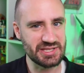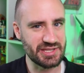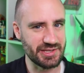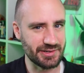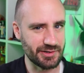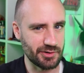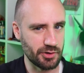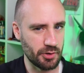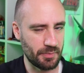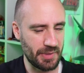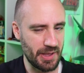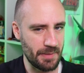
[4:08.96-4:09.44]
that
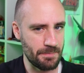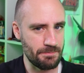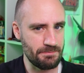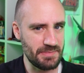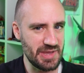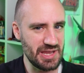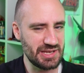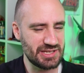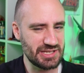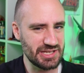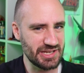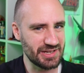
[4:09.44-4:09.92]
are a bit
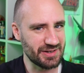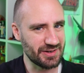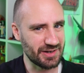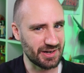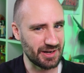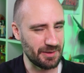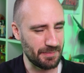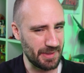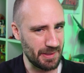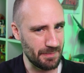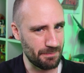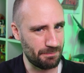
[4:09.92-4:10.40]
meatier and
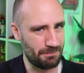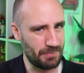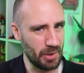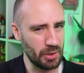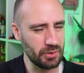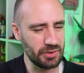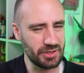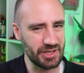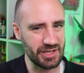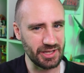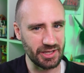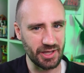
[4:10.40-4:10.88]
a bit
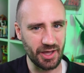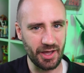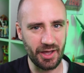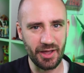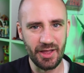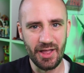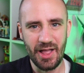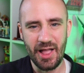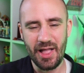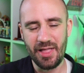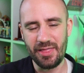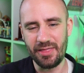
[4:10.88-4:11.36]
bulkier
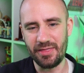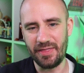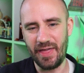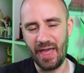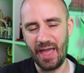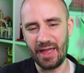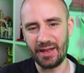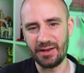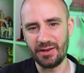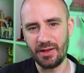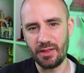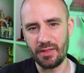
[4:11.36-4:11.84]

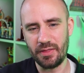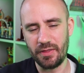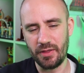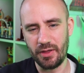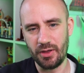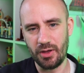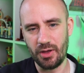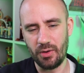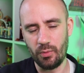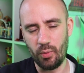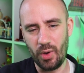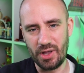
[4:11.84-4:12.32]
than
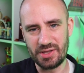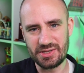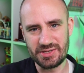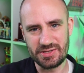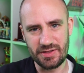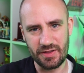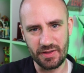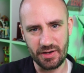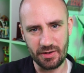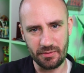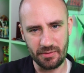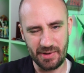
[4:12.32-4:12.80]
the ones
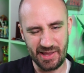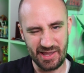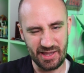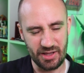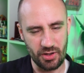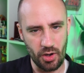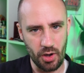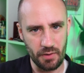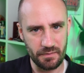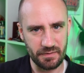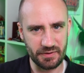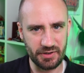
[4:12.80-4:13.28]
that are being
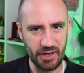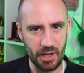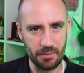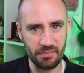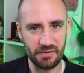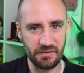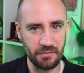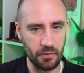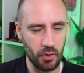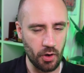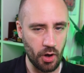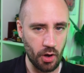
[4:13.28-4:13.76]
offered up
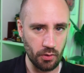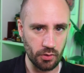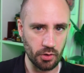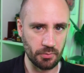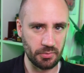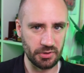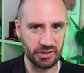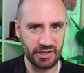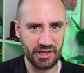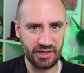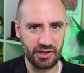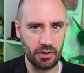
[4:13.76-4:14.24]
for
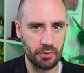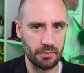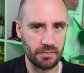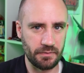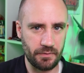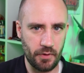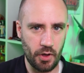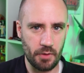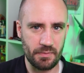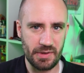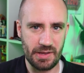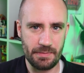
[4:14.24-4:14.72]
horrible LEGO
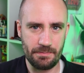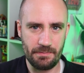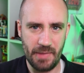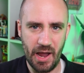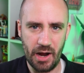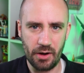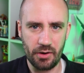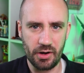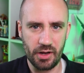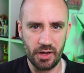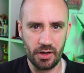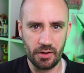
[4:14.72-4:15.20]
Furby
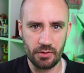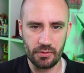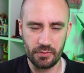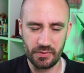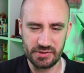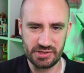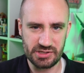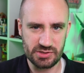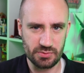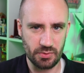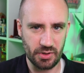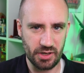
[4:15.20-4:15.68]
Mario,
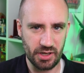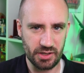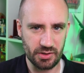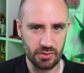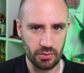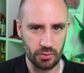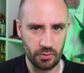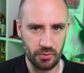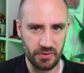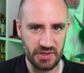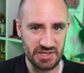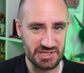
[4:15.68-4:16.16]
which is what I
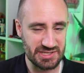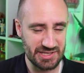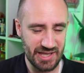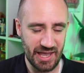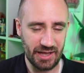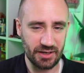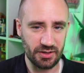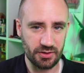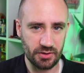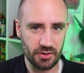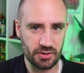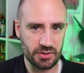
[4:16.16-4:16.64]
call the
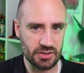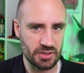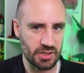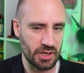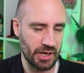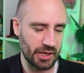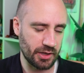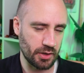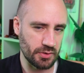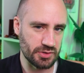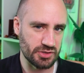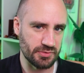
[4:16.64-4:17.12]
standard
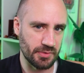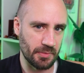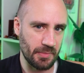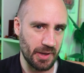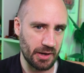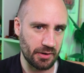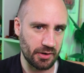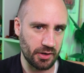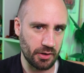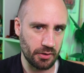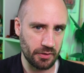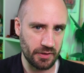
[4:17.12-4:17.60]
LEGO Super
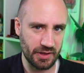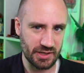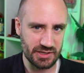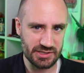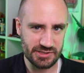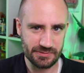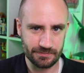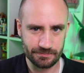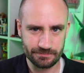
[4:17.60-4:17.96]
Mario things.